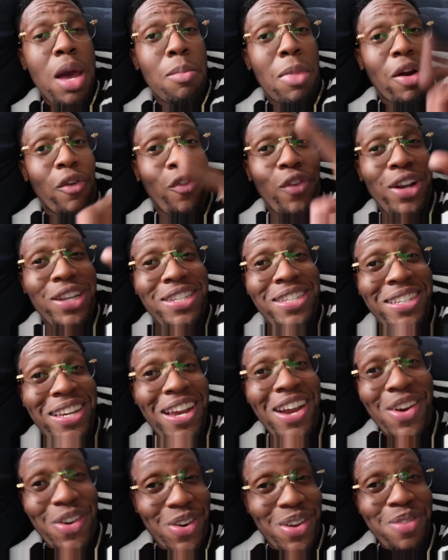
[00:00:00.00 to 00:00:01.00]
My friend
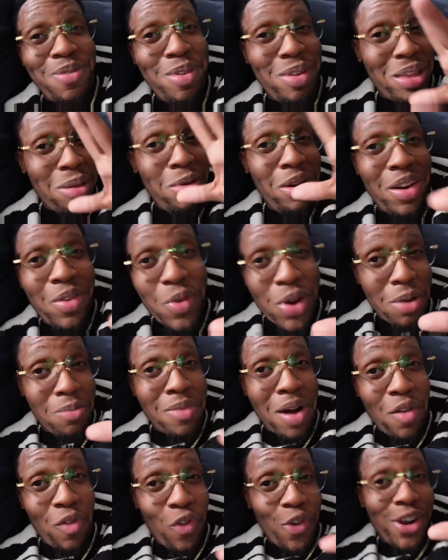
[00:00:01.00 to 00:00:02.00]
Sierra, let me let me correct
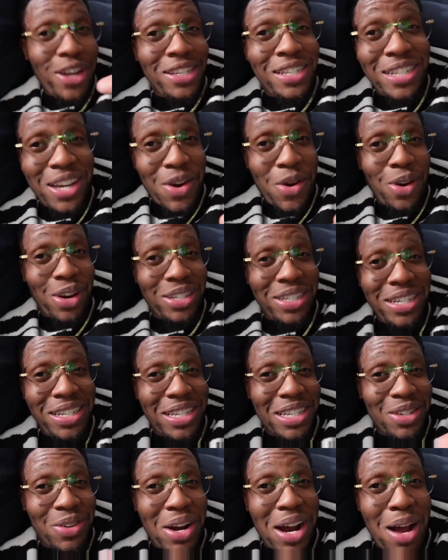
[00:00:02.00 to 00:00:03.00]
my friend Sierra because she
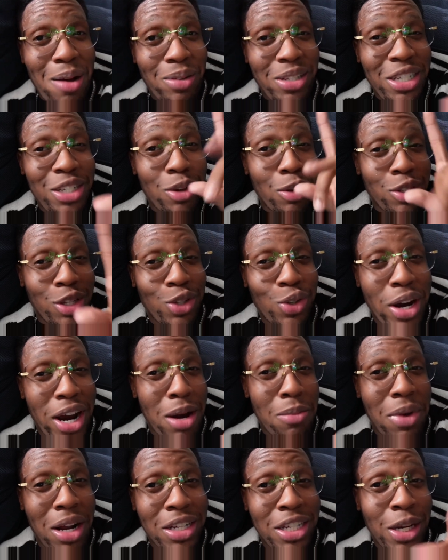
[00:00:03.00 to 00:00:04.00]
subscribed. She's gonna subscribe
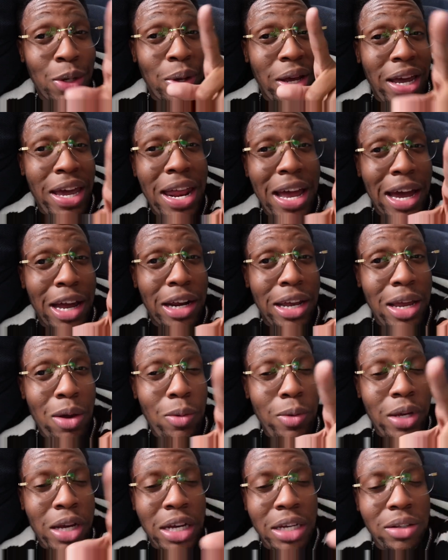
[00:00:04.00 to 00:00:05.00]
to my channel, and I got
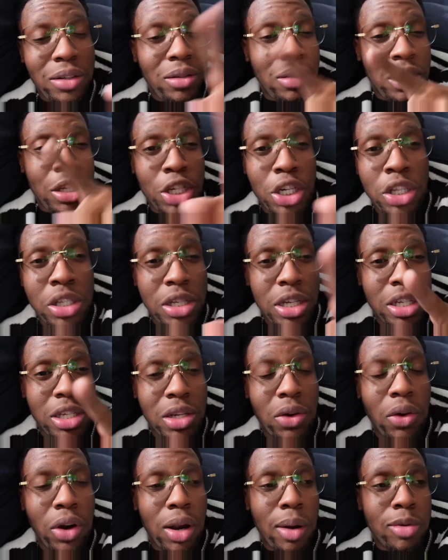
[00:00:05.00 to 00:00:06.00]
and we got each other's
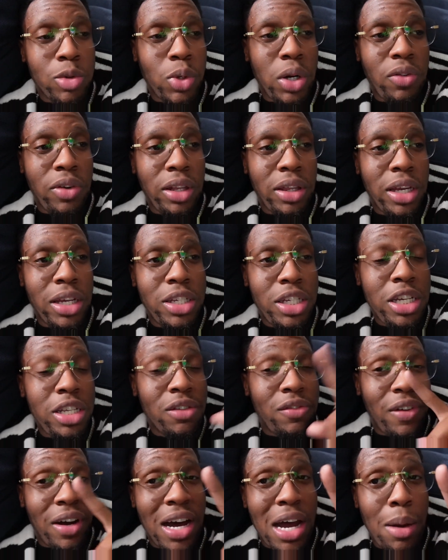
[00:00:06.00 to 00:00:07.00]
Instagrams, whatever like that. She's
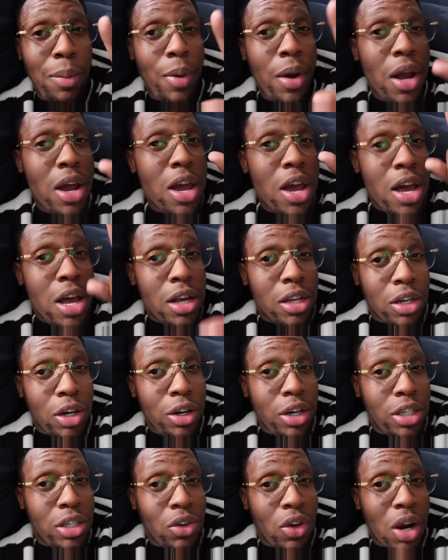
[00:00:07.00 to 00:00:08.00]
a vibe. Her
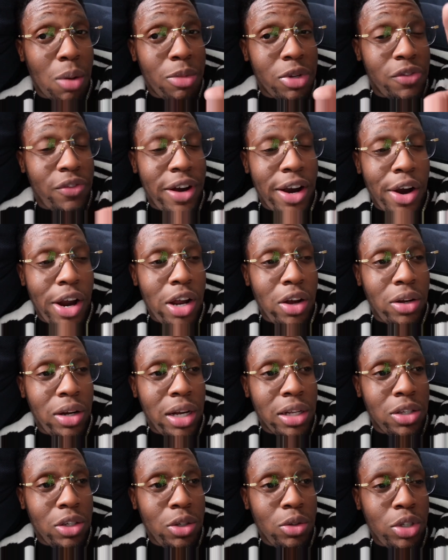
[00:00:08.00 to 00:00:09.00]
Instagram is fire. I ain't gonna
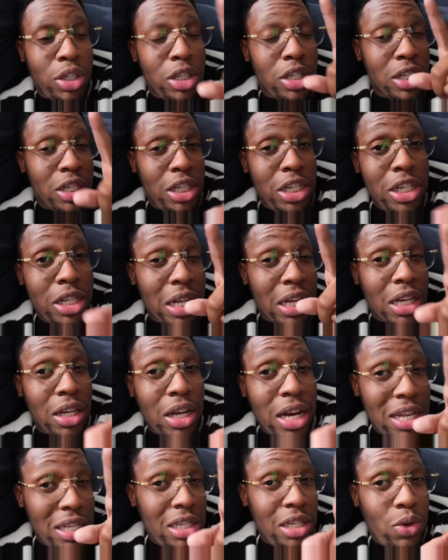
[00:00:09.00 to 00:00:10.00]
lie to you. She she do like a
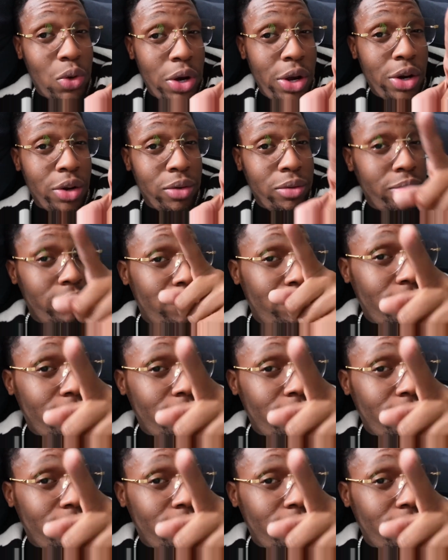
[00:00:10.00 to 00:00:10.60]
content creator.